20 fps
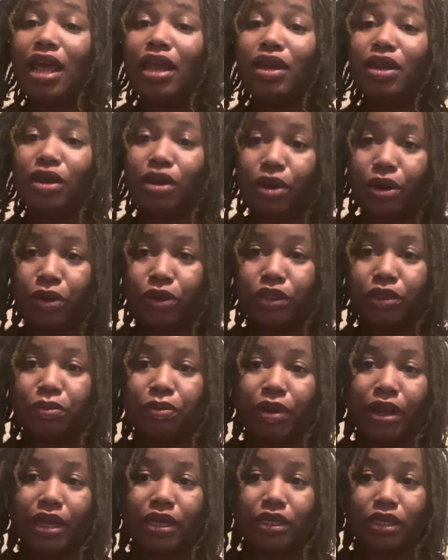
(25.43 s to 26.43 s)
nurse
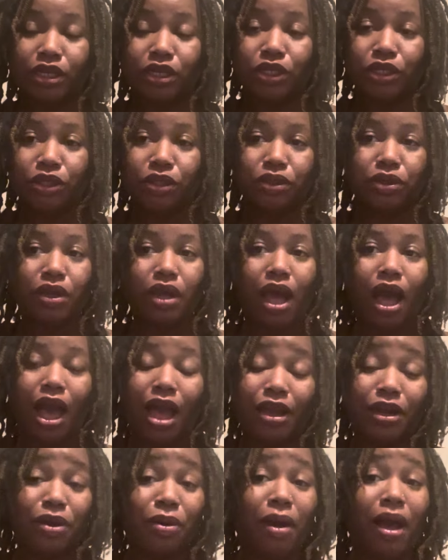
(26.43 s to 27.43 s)
practitioner.
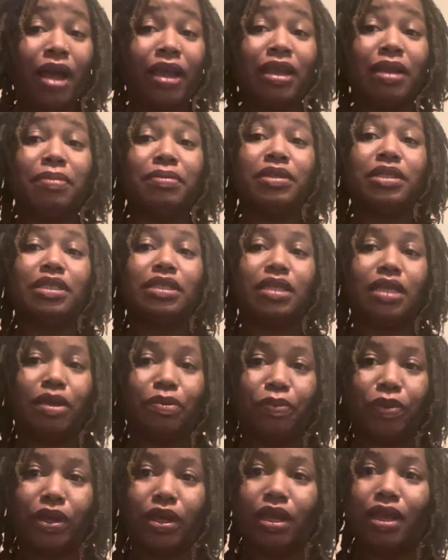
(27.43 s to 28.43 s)
I know I am
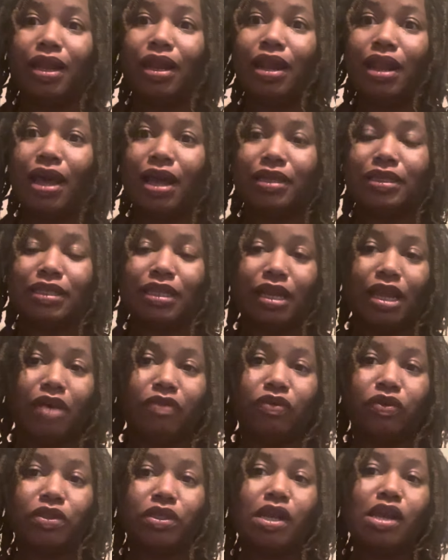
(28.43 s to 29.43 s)
skipping lots of
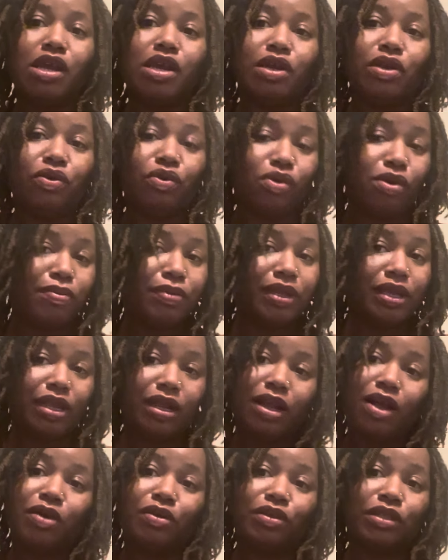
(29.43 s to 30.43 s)
levels. Normally it
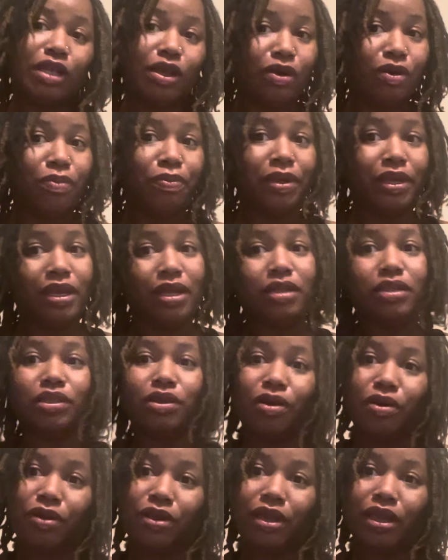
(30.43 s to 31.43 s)
goes LPN to
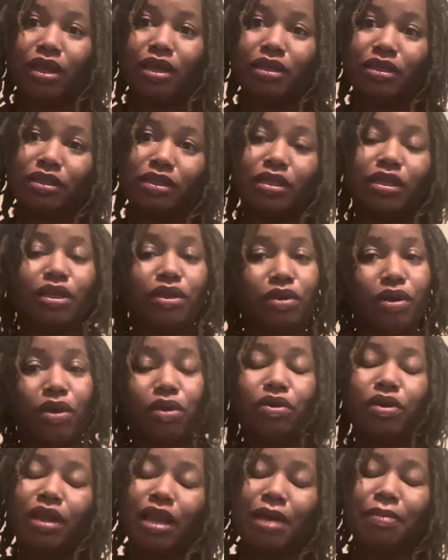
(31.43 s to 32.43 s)
RN to,
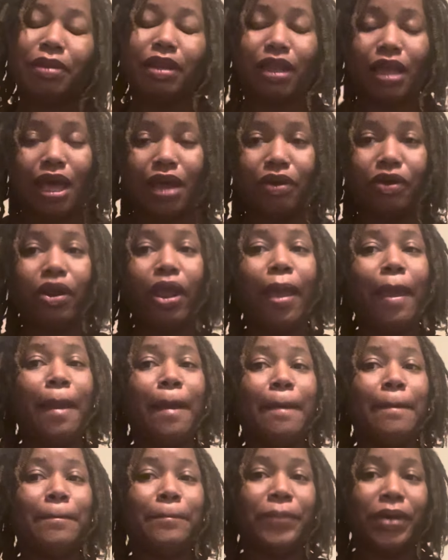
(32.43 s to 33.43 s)
you climb the ladder.
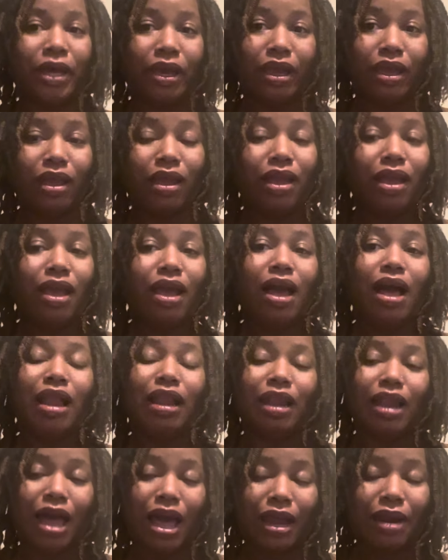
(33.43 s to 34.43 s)
But a
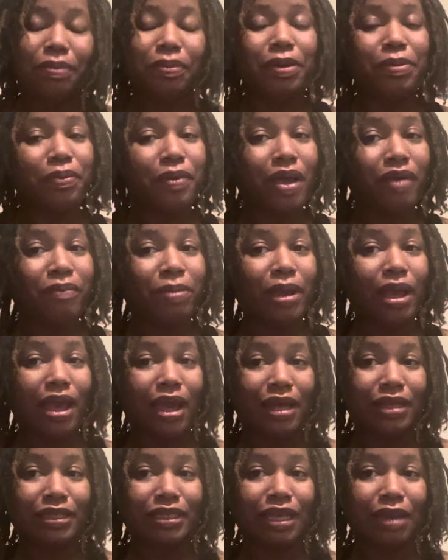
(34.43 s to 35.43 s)
lot of people have been
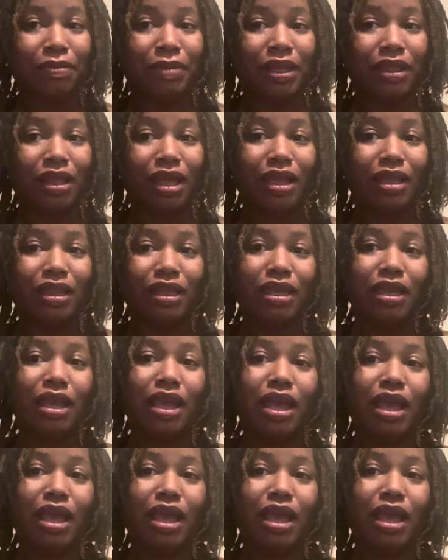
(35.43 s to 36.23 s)
asking me lately,